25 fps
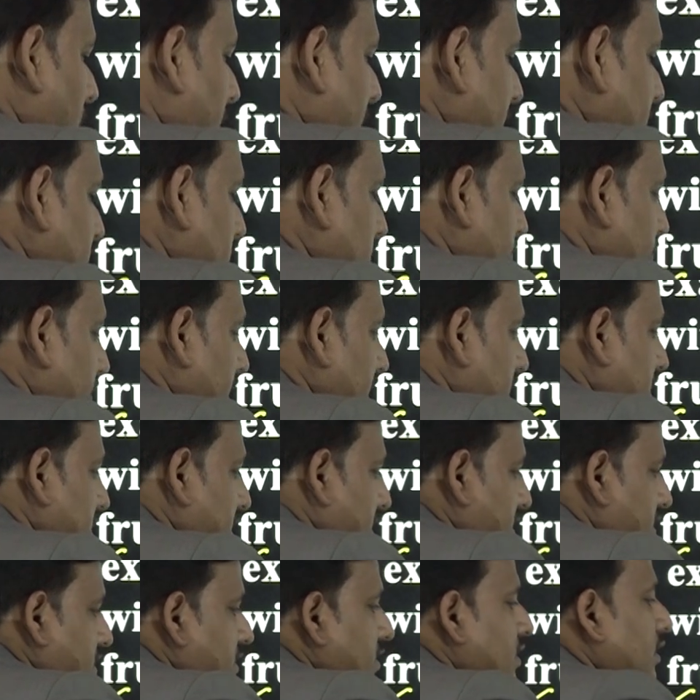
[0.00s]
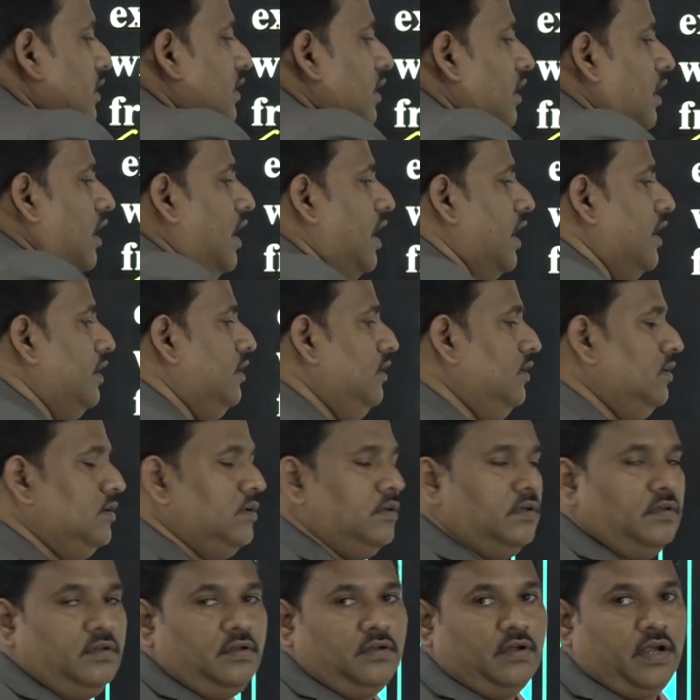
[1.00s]
it as a features, and
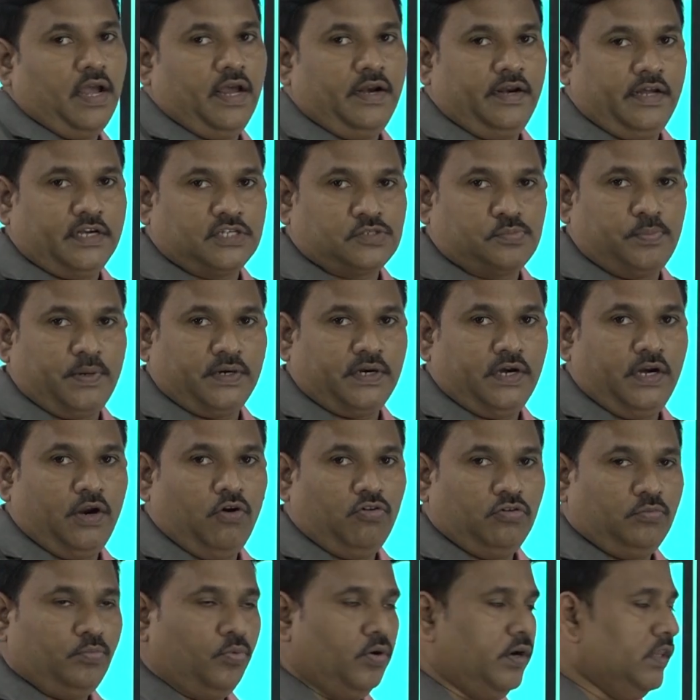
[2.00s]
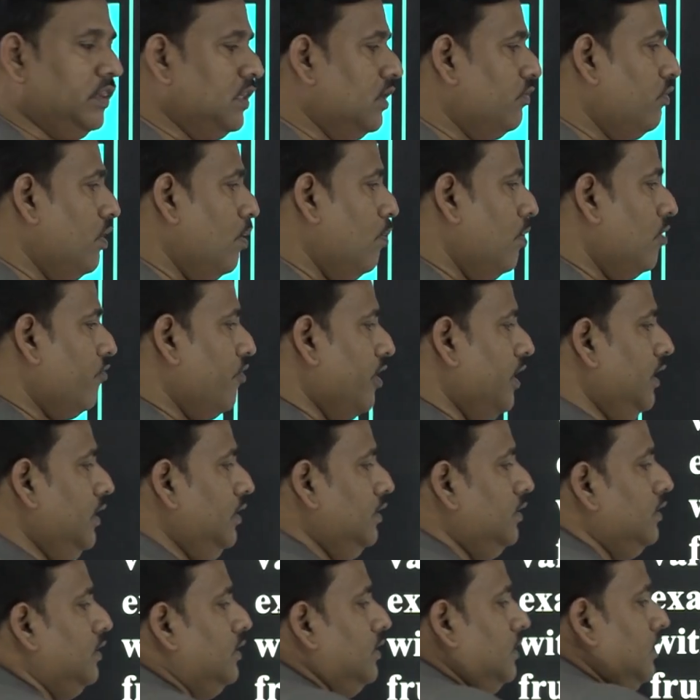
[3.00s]
an expected output in the form of a